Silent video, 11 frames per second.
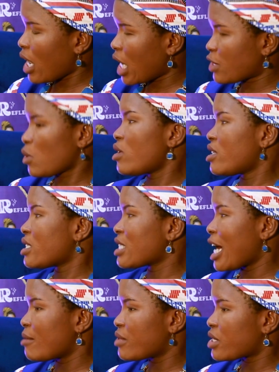At other
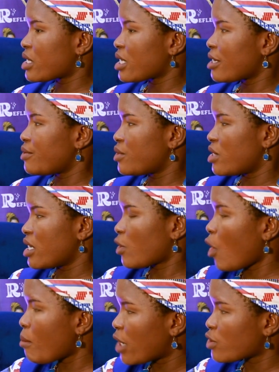times, they
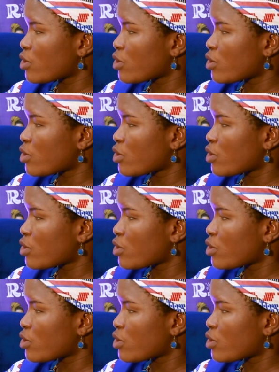come out,